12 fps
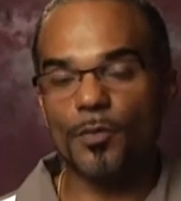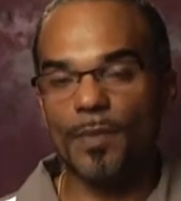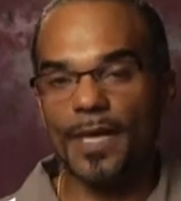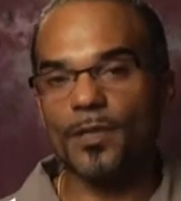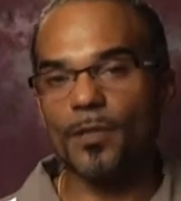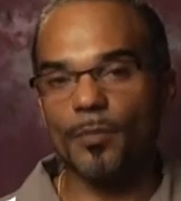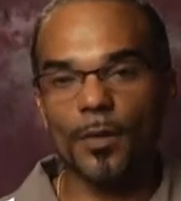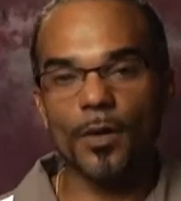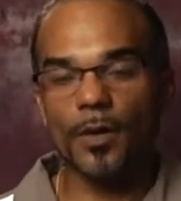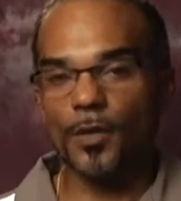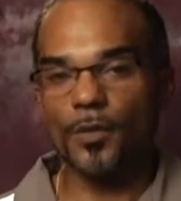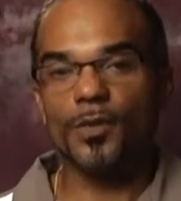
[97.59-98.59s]
based
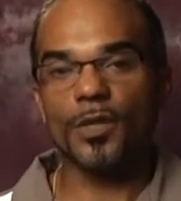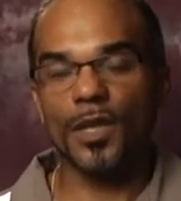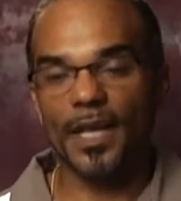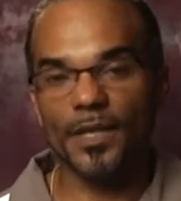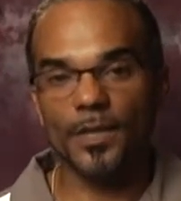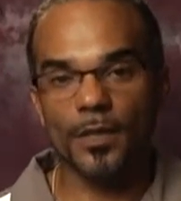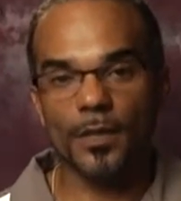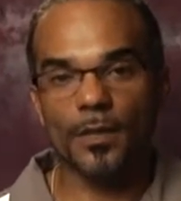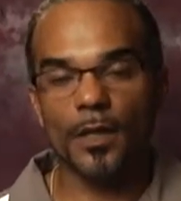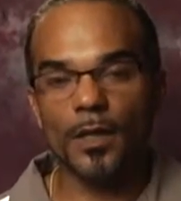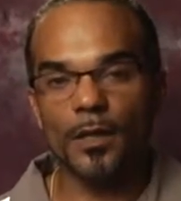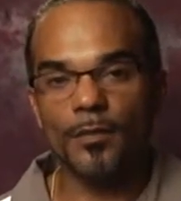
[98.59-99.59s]
upon your selection
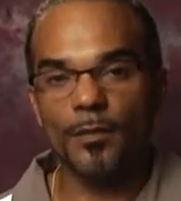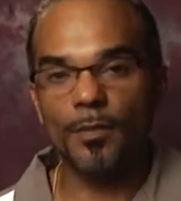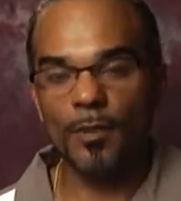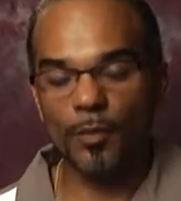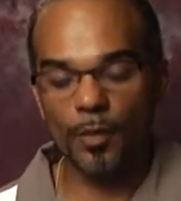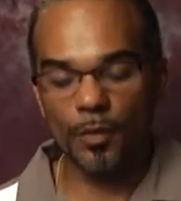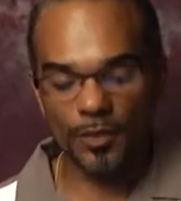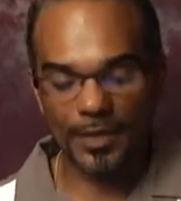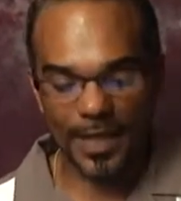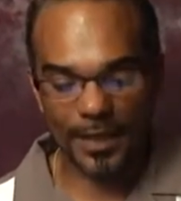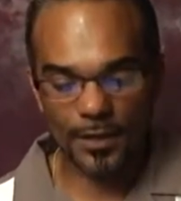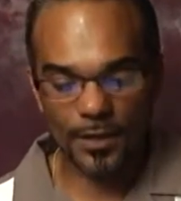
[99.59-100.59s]
of the biblical
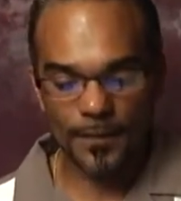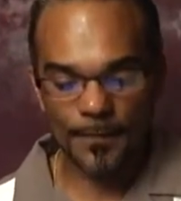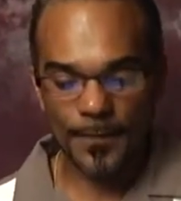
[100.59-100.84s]
text.